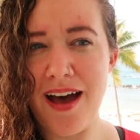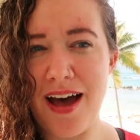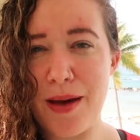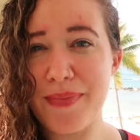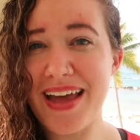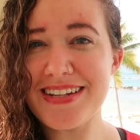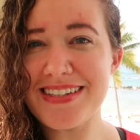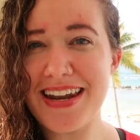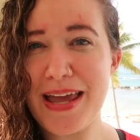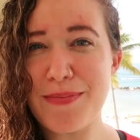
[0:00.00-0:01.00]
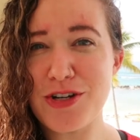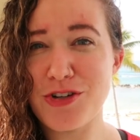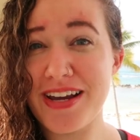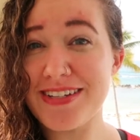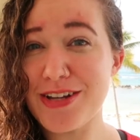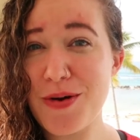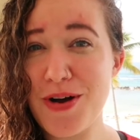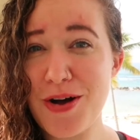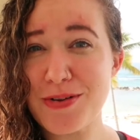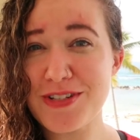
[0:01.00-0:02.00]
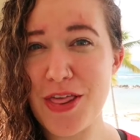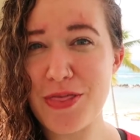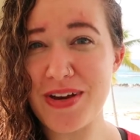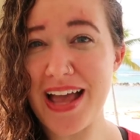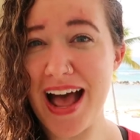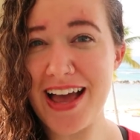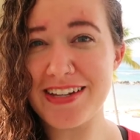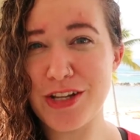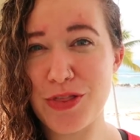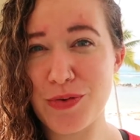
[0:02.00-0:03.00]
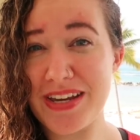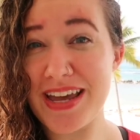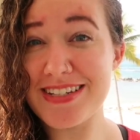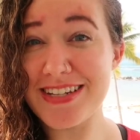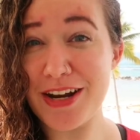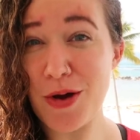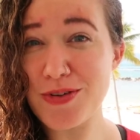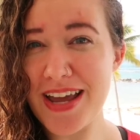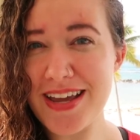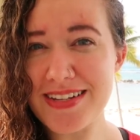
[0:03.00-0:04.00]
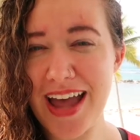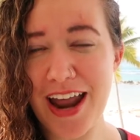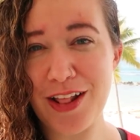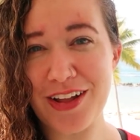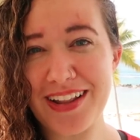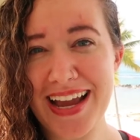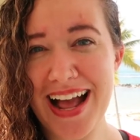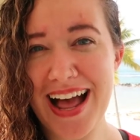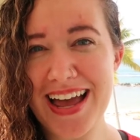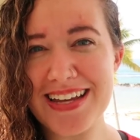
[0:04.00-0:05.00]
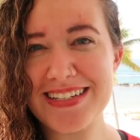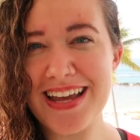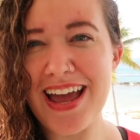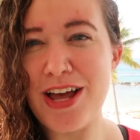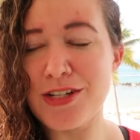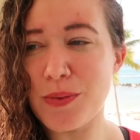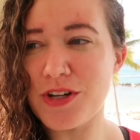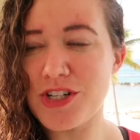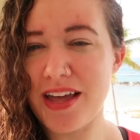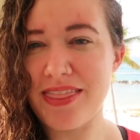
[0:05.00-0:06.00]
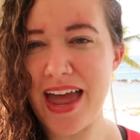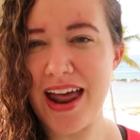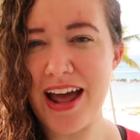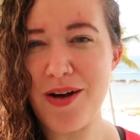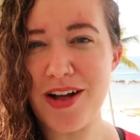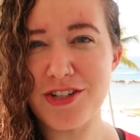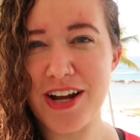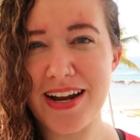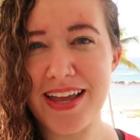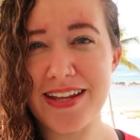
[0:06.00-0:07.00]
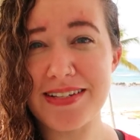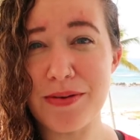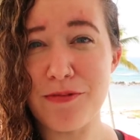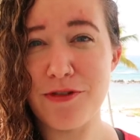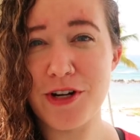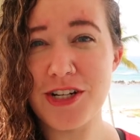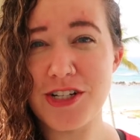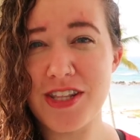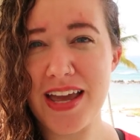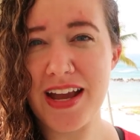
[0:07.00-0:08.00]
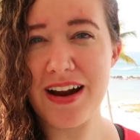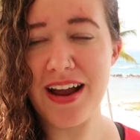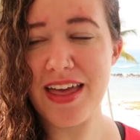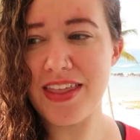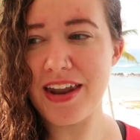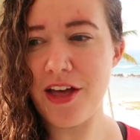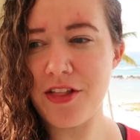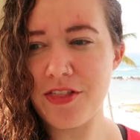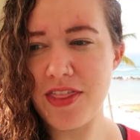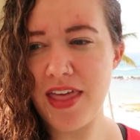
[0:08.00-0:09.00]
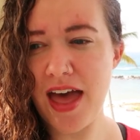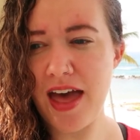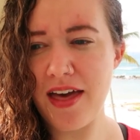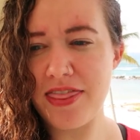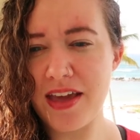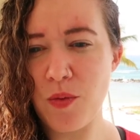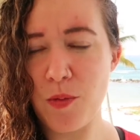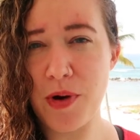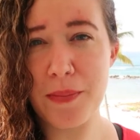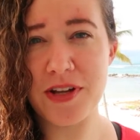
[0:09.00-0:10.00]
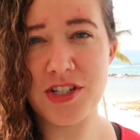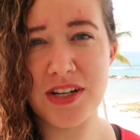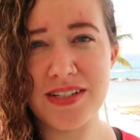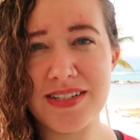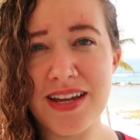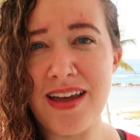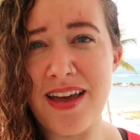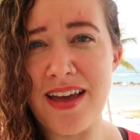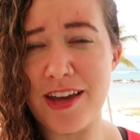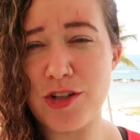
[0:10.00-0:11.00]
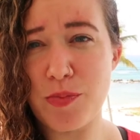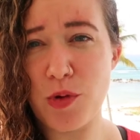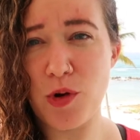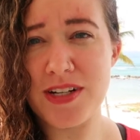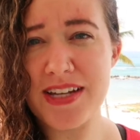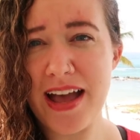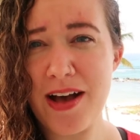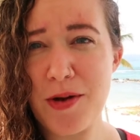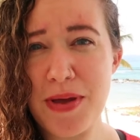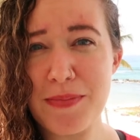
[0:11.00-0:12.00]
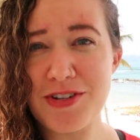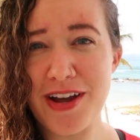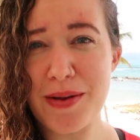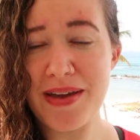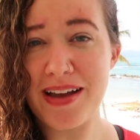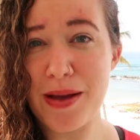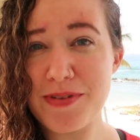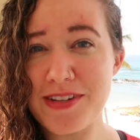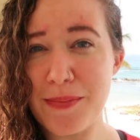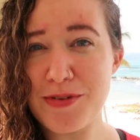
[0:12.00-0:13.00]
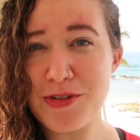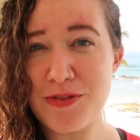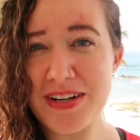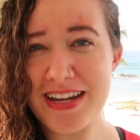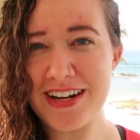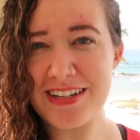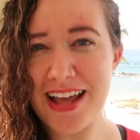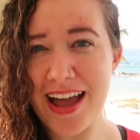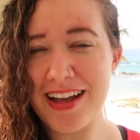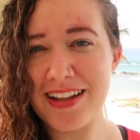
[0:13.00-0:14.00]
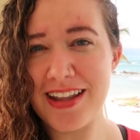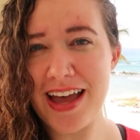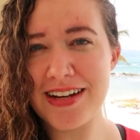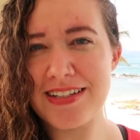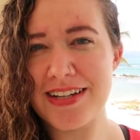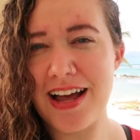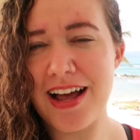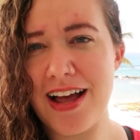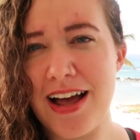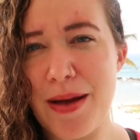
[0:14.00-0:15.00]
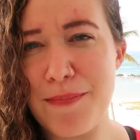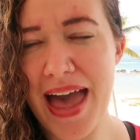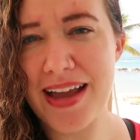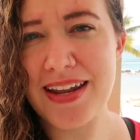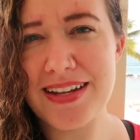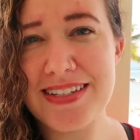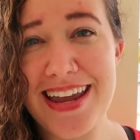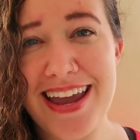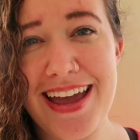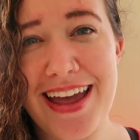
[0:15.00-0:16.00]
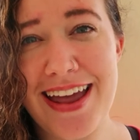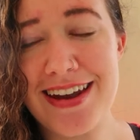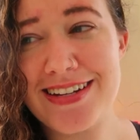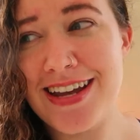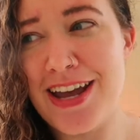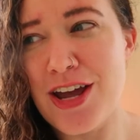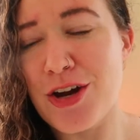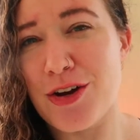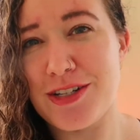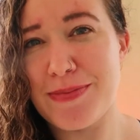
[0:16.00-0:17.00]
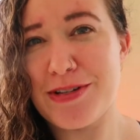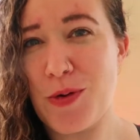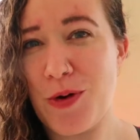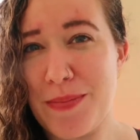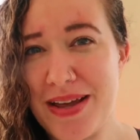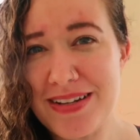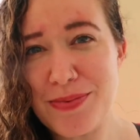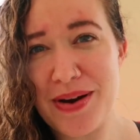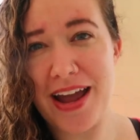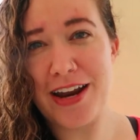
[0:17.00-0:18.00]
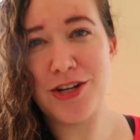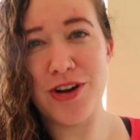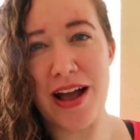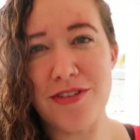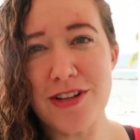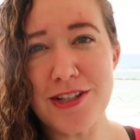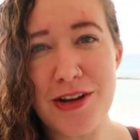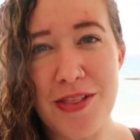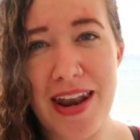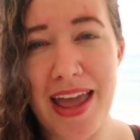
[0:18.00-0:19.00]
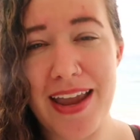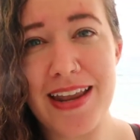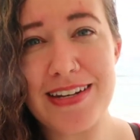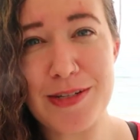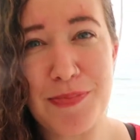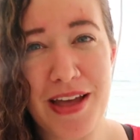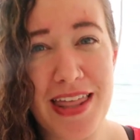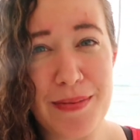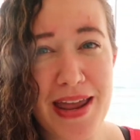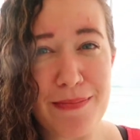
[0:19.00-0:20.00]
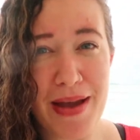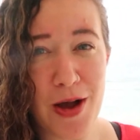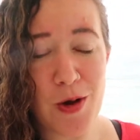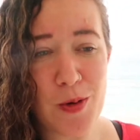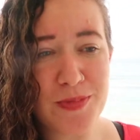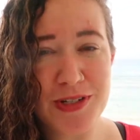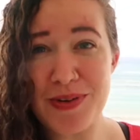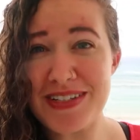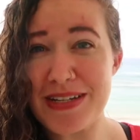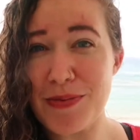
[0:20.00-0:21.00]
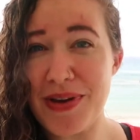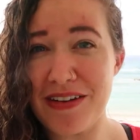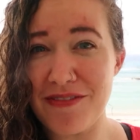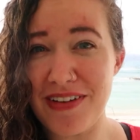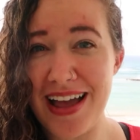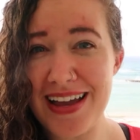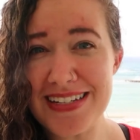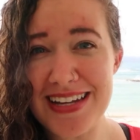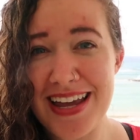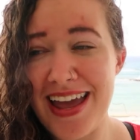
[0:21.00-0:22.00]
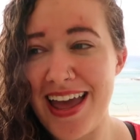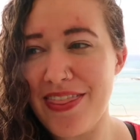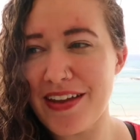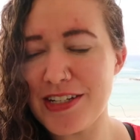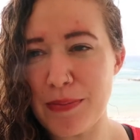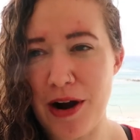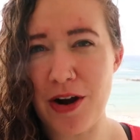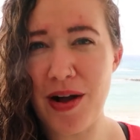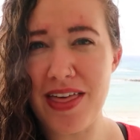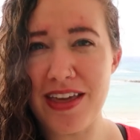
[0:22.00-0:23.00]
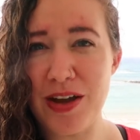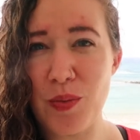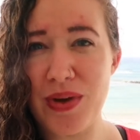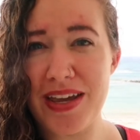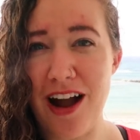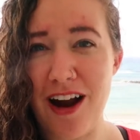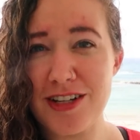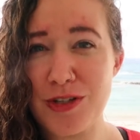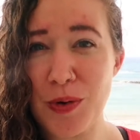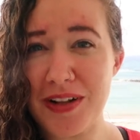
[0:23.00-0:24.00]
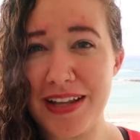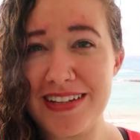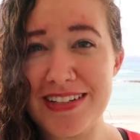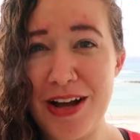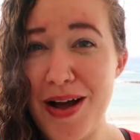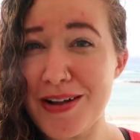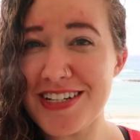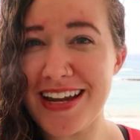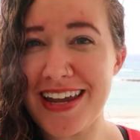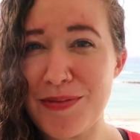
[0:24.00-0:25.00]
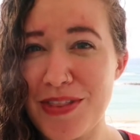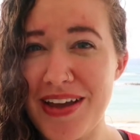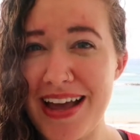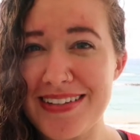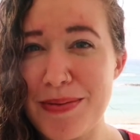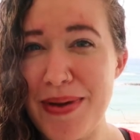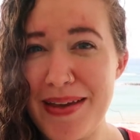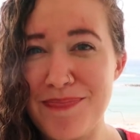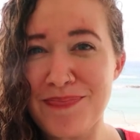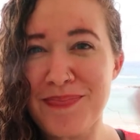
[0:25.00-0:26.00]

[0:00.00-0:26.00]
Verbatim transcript: um, hence the name Tres Ojos, Three Eyes, Three Cenotes, kind of look like eyes. So we'll check that out. I'll try to get some footage there. And then other than that, I think we'll probably just explore town, maybe try to pick up some souvenirs. I collect uh, magnets and Christmas ornaments when I travel so that I can display them in my home. So we'll see what we can find. And then tomorrow I think we are snorkeling. So I'll check in with you guys in a bit.